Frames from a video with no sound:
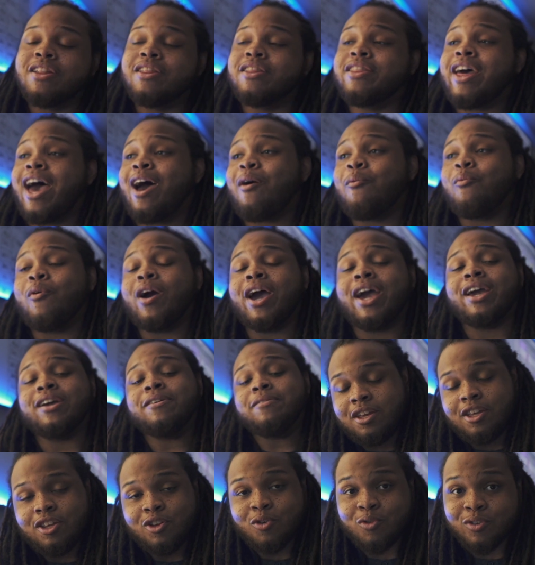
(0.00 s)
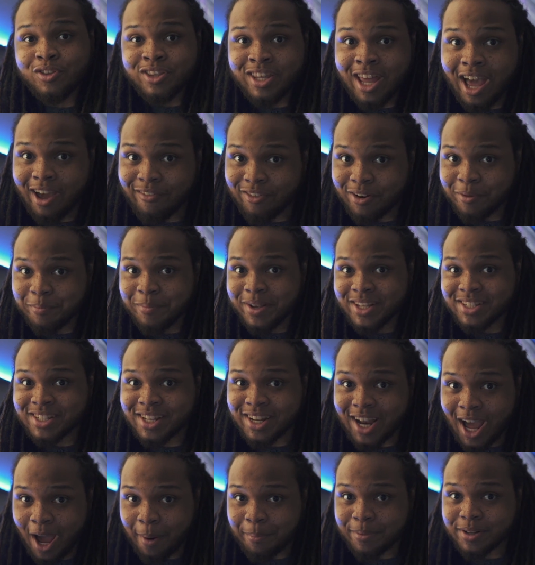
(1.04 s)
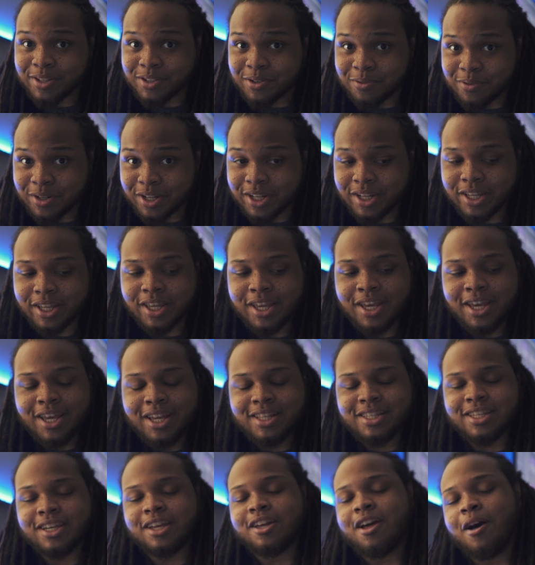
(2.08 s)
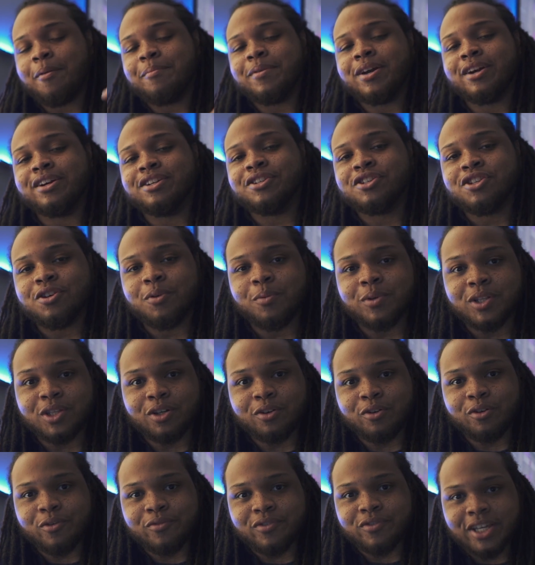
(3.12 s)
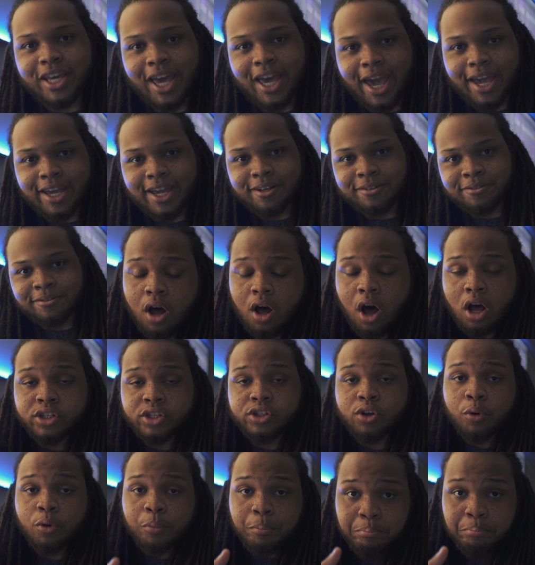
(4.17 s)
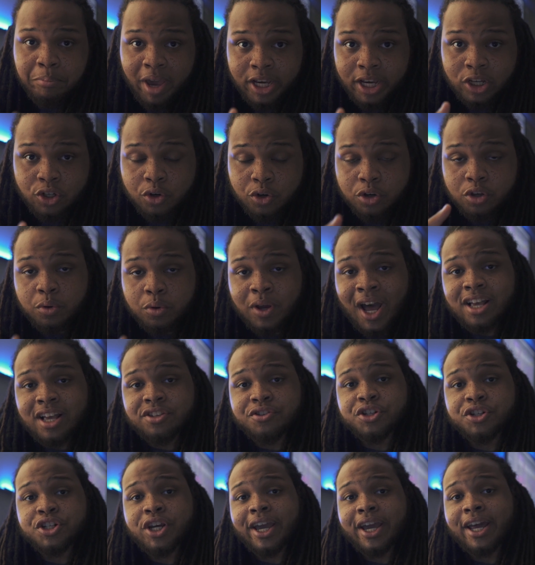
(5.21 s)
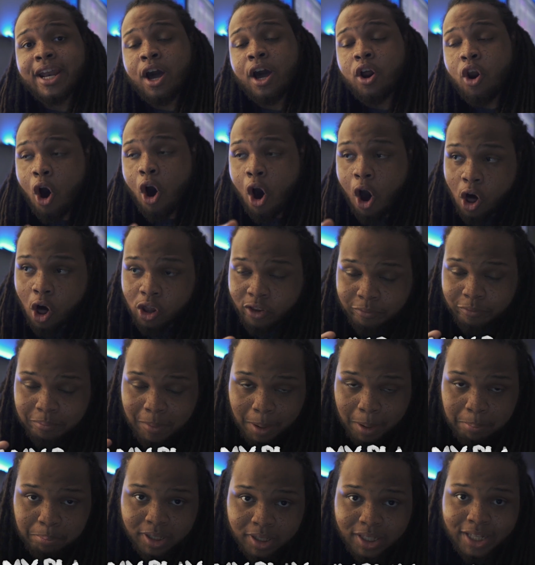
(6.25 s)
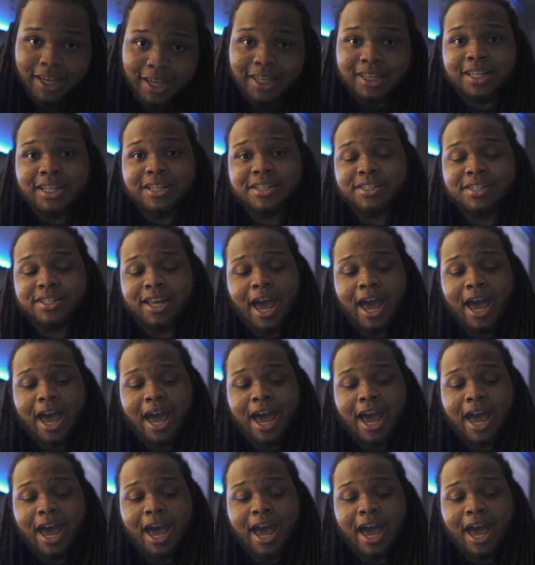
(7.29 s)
That way, you'll never miss an opportunity to come here and chill with the Groovy Gang. Also, make sure you guys are checking out all of my playlists.